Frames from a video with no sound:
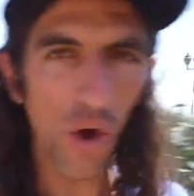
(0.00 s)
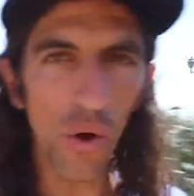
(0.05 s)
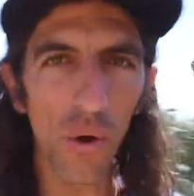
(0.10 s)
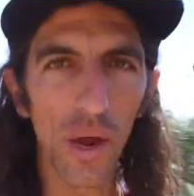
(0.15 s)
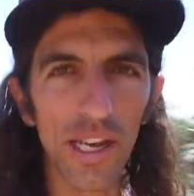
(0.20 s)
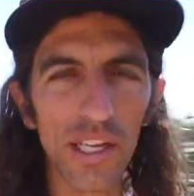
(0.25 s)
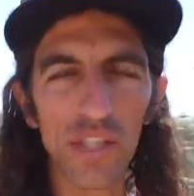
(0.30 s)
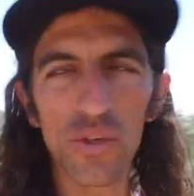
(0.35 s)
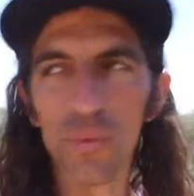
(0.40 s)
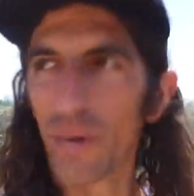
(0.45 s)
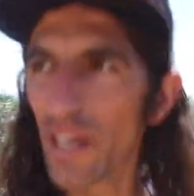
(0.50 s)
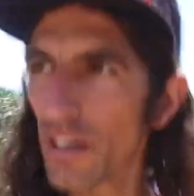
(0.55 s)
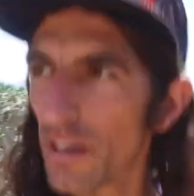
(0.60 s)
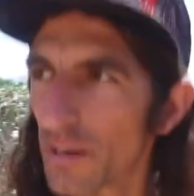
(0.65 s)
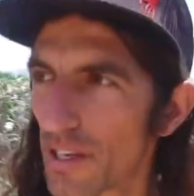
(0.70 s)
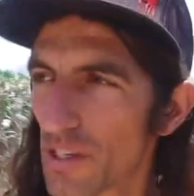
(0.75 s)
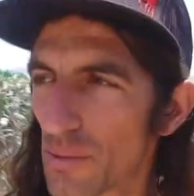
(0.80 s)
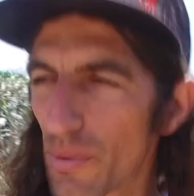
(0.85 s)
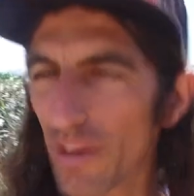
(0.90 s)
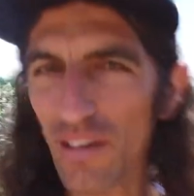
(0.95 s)
Oh, and it's
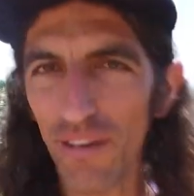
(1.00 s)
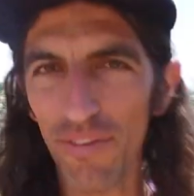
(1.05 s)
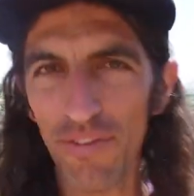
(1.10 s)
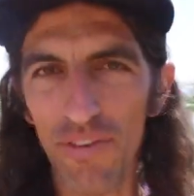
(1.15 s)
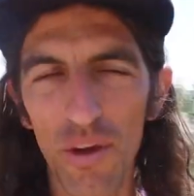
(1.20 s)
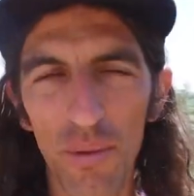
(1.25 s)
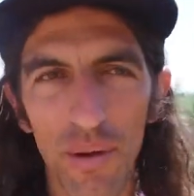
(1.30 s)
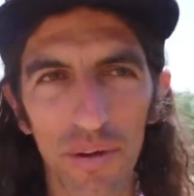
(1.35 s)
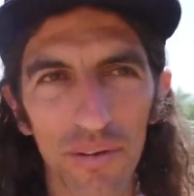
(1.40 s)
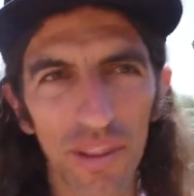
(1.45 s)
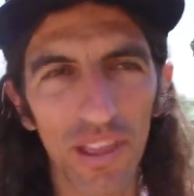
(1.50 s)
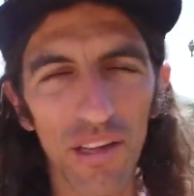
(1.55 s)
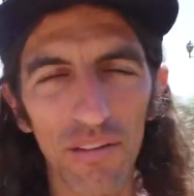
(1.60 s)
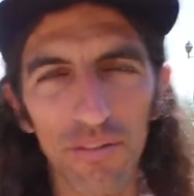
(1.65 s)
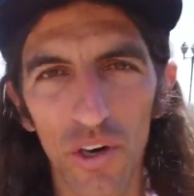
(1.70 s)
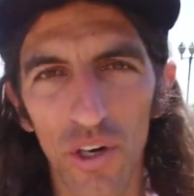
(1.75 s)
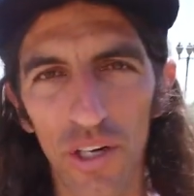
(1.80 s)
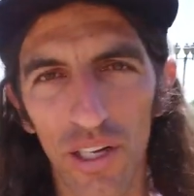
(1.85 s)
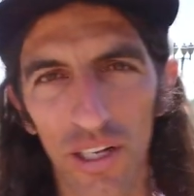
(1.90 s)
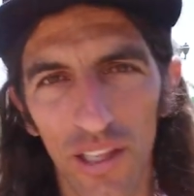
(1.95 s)
weird because we have to film
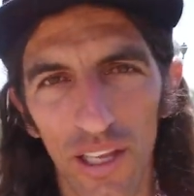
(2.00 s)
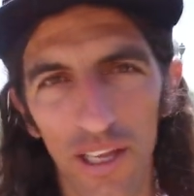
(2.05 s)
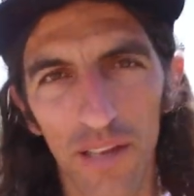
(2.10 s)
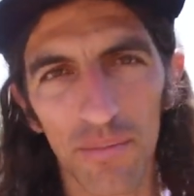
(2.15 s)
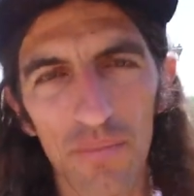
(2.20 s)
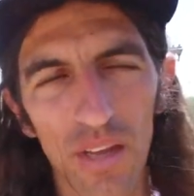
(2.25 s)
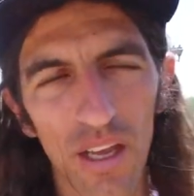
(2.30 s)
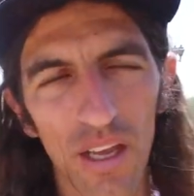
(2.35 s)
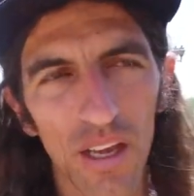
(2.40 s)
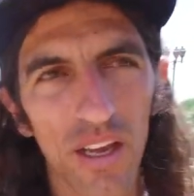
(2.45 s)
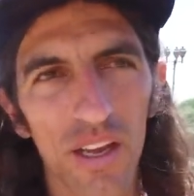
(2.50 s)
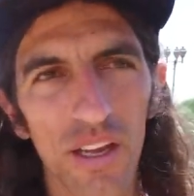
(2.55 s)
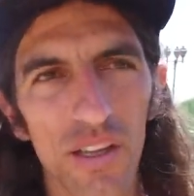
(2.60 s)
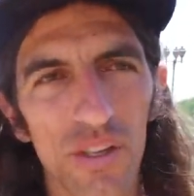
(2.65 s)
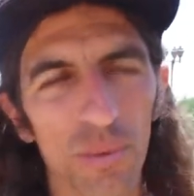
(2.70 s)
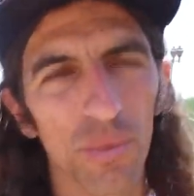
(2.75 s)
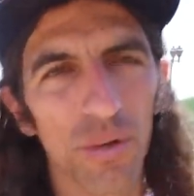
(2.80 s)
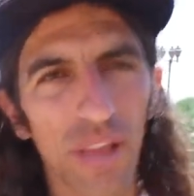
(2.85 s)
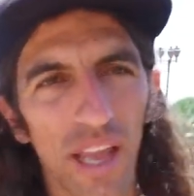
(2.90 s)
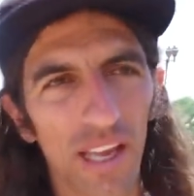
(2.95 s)
everything vertically.
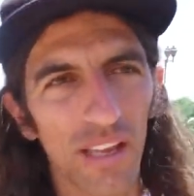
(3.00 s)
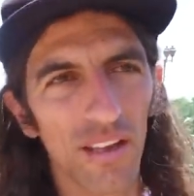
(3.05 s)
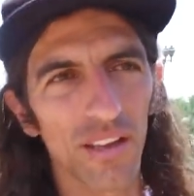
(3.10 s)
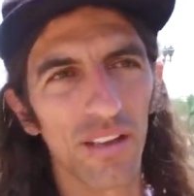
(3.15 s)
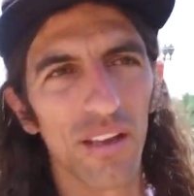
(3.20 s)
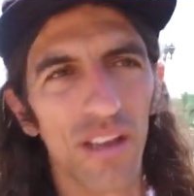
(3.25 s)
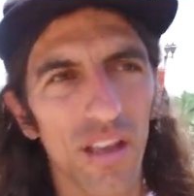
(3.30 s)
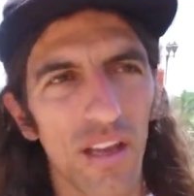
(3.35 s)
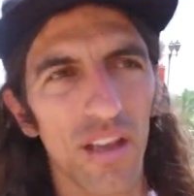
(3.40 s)
So we're like